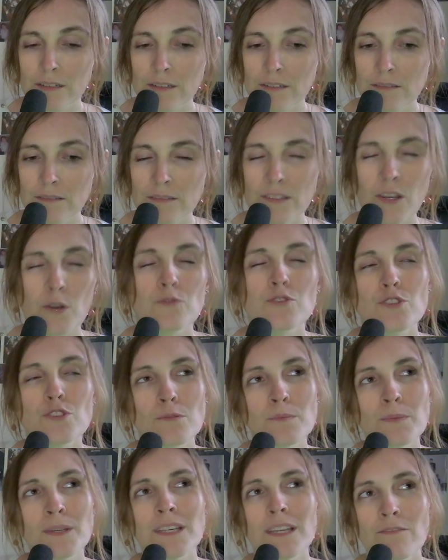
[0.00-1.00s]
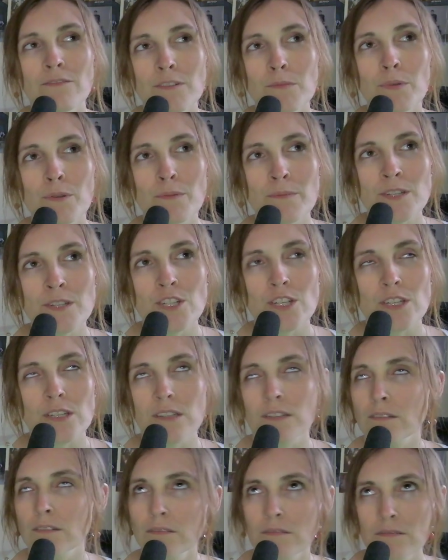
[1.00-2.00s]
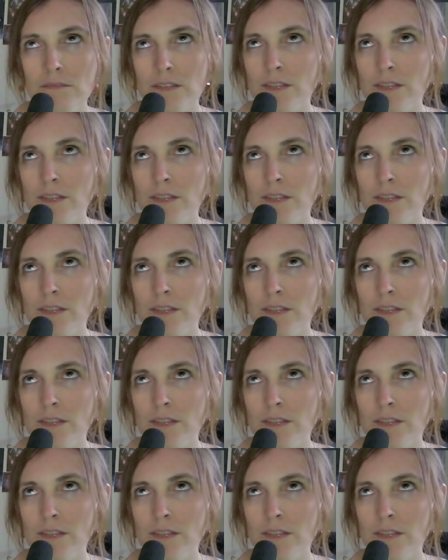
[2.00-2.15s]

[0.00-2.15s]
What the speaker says: no, should be given permission,